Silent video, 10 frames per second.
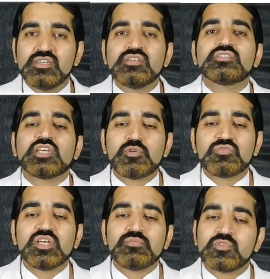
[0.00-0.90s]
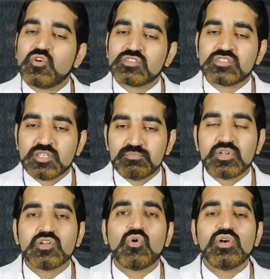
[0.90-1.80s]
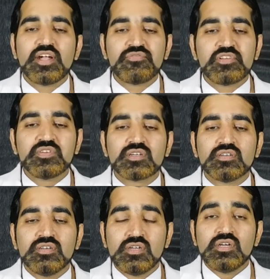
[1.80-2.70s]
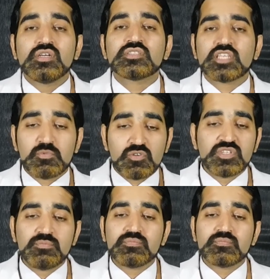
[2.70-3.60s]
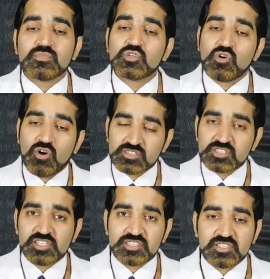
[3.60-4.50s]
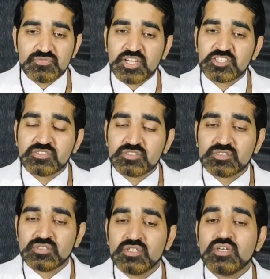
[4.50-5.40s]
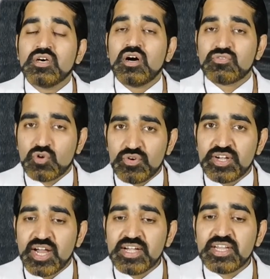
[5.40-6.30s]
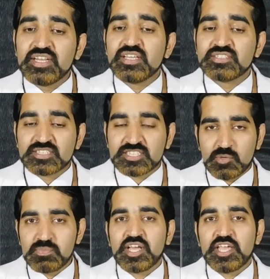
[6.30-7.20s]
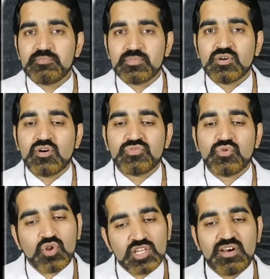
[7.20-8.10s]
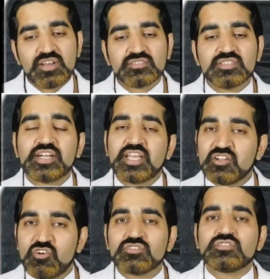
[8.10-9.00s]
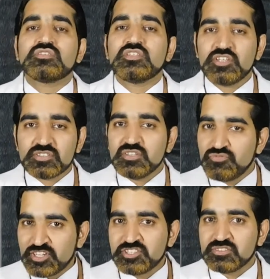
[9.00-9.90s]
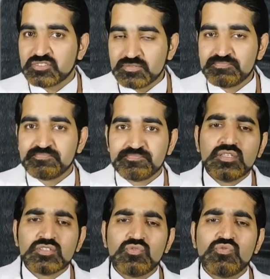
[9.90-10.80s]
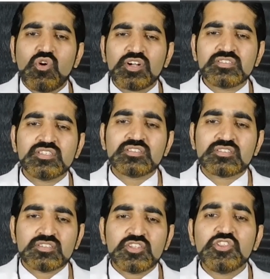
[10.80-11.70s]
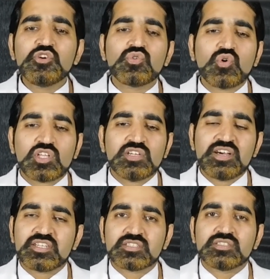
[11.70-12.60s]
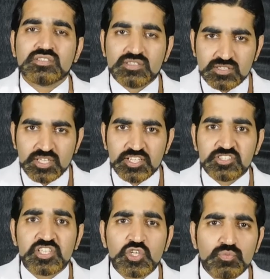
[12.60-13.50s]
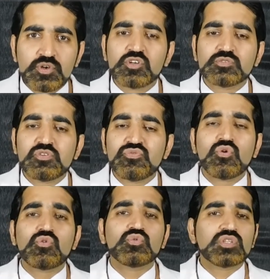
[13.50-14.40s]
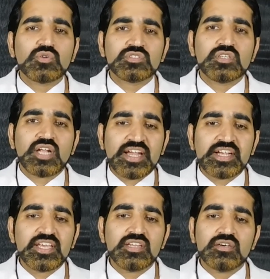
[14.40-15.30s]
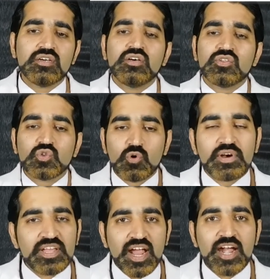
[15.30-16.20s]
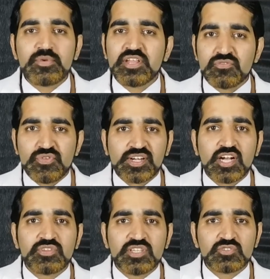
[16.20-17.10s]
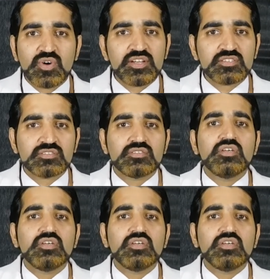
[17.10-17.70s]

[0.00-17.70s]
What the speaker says: some of them cause simple cold and fever, some of them cause serious infections. Of COVID-19 is a subtype of coronavirus that can cause serious infections. So what is this new coronavirus? It is new because before 2019, nobody had been infected with this virus.